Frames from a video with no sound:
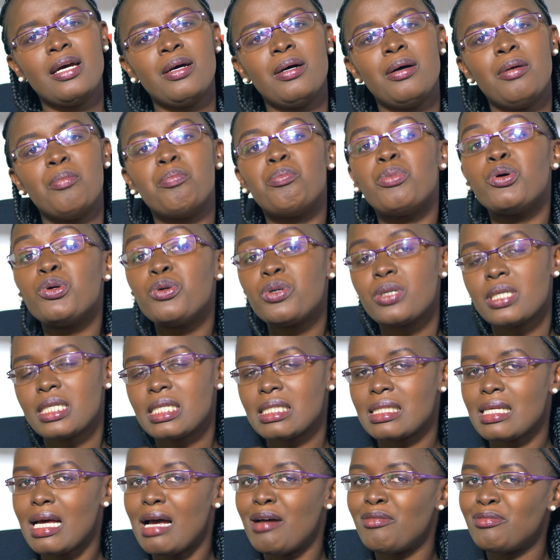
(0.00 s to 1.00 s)
Books,
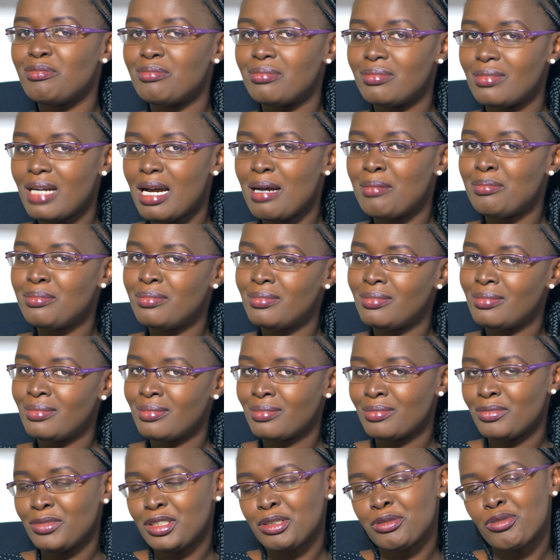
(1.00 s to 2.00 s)
on
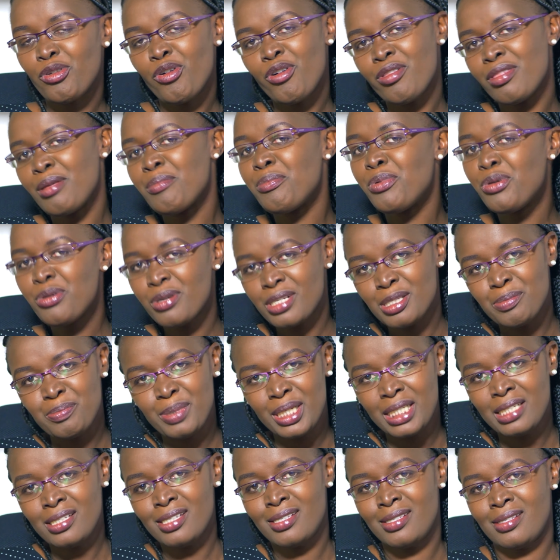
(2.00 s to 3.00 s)
the books
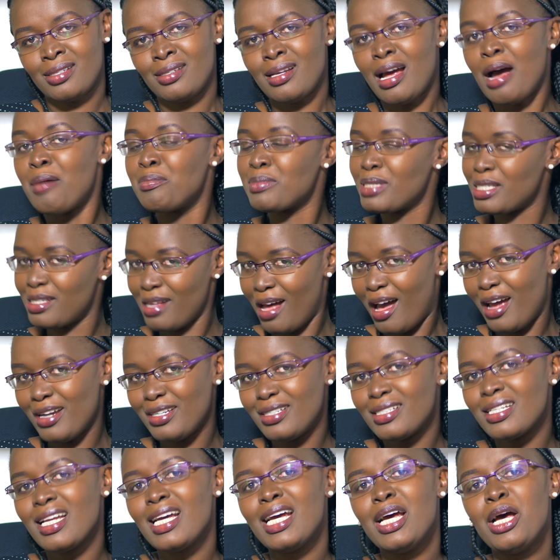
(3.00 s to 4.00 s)
bit, I'm sad
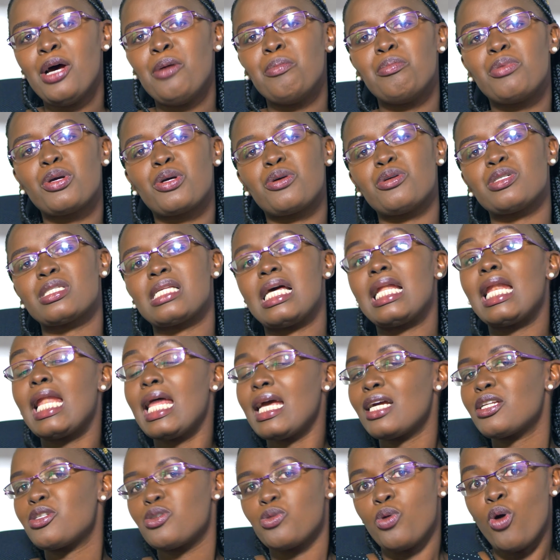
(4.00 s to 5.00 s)
because I
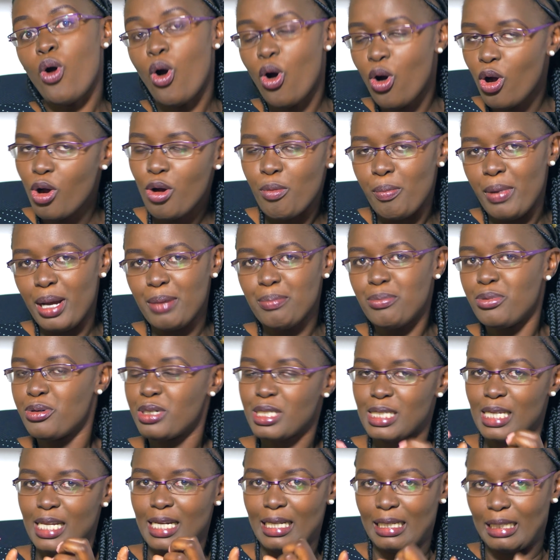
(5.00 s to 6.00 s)
like to hog my books
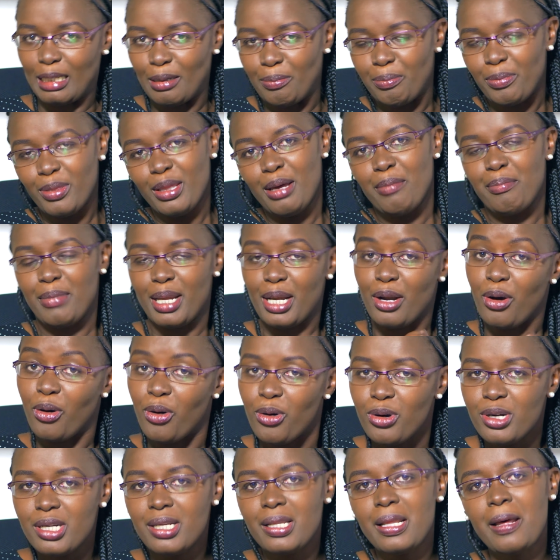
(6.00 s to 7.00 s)
and keep them and
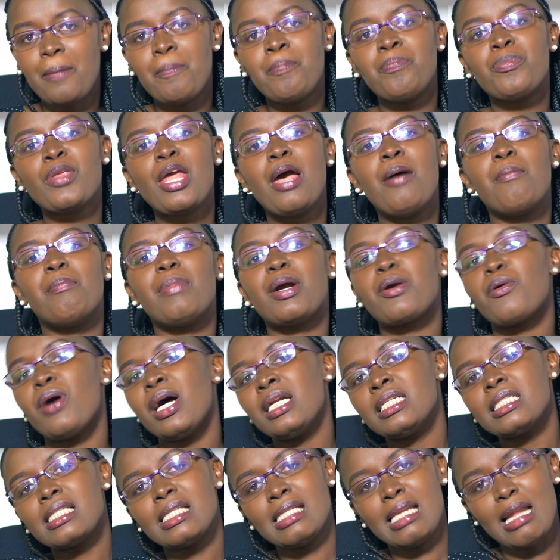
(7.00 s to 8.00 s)
hold them. But
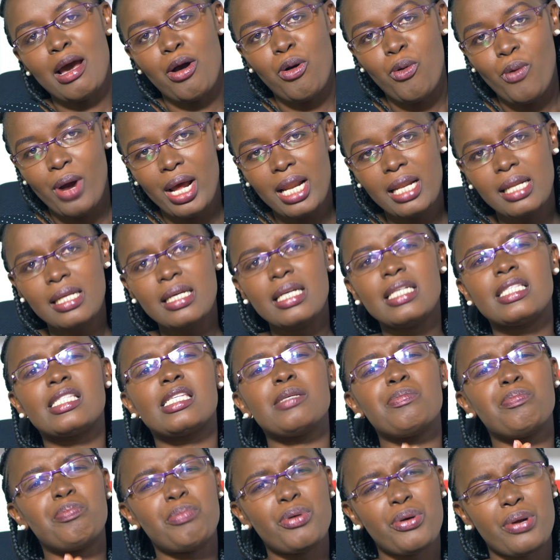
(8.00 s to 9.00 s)
once in a while, it's
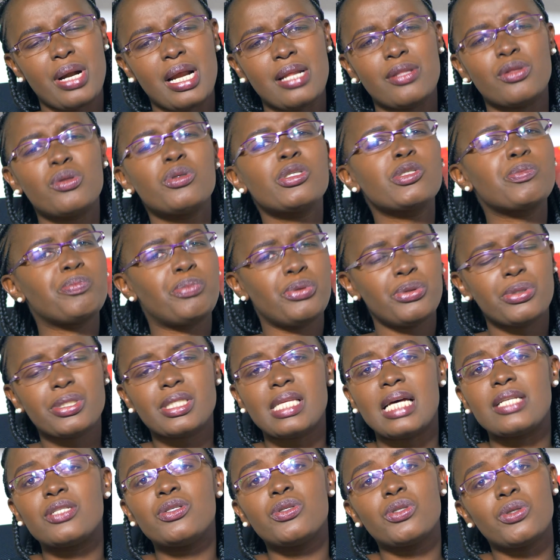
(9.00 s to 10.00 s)
important. Those books
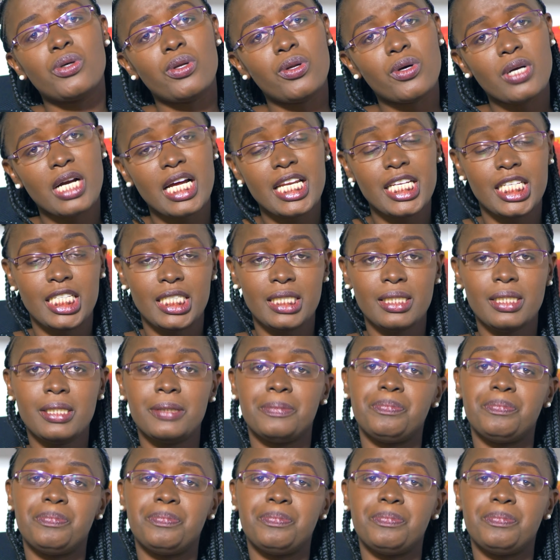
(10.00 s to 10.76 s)
that you no longer need,